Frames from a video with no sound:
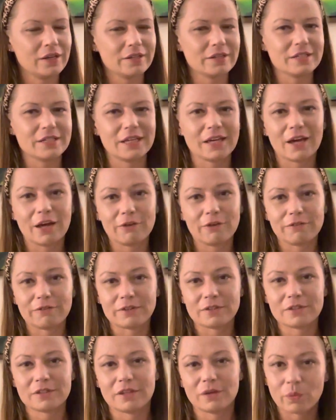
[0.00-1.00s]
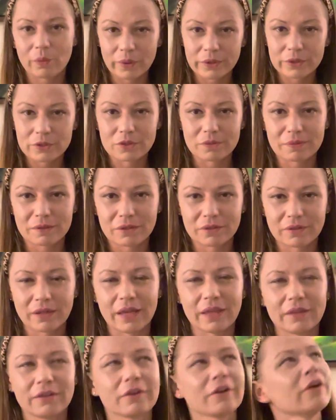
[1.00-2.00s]
DF and they want to be
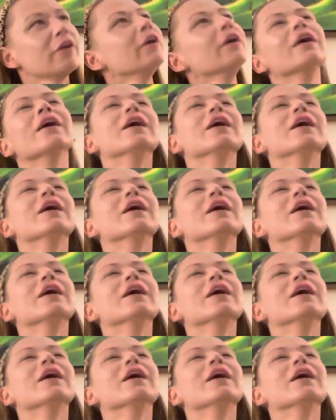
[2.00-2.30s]
together.